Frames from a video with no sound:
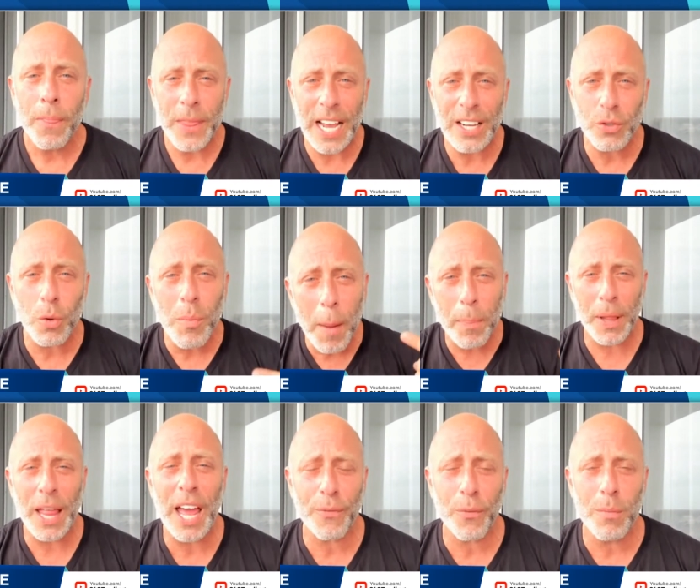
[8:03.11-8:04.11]
That's what my
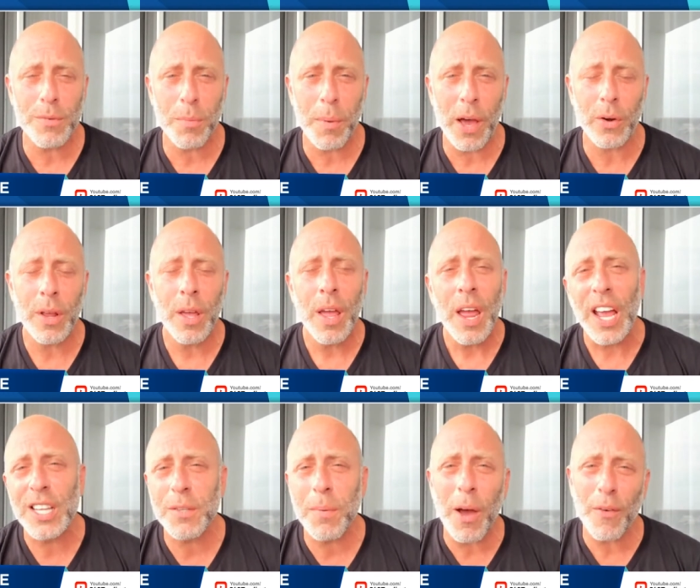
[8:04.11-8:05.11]
platform's about.
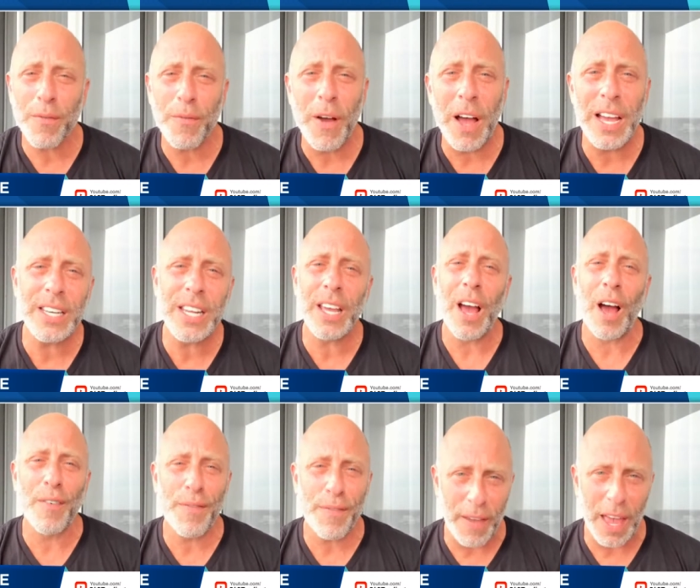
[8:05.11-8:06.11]
It's about finding
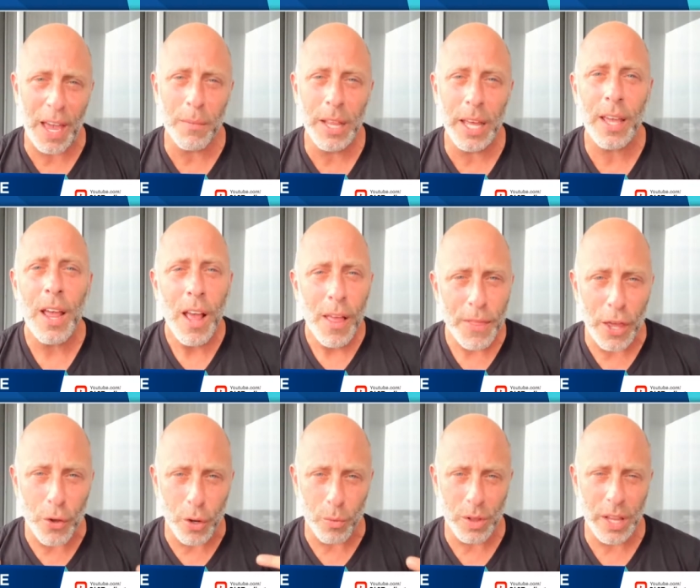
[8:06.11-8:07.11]
a family that
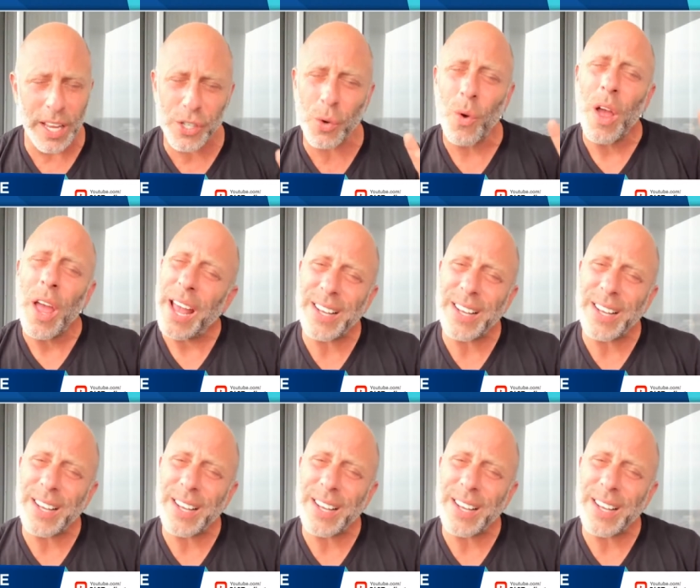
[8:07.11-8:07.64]
you can relate to.